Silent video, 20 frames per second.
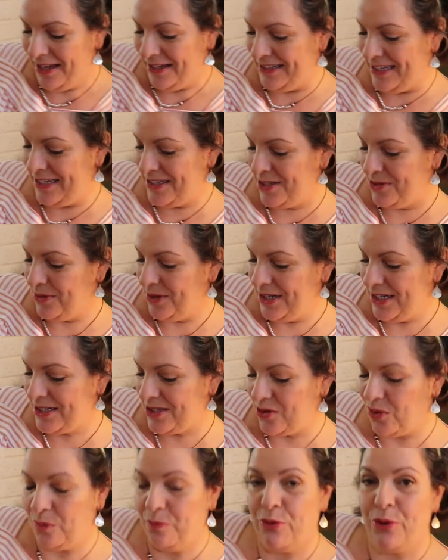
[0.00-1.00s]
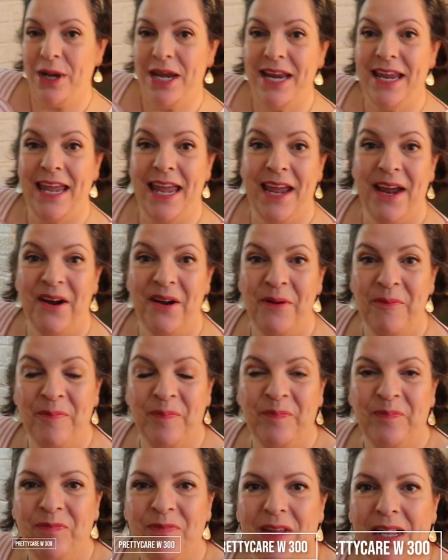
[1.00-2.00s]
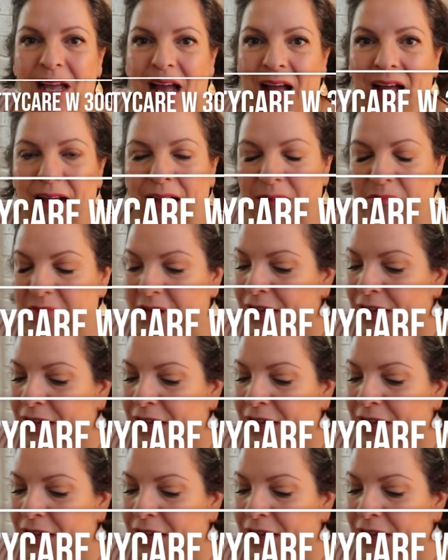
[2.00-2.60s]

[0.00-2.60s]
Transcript: this one is called Pretty Care uh,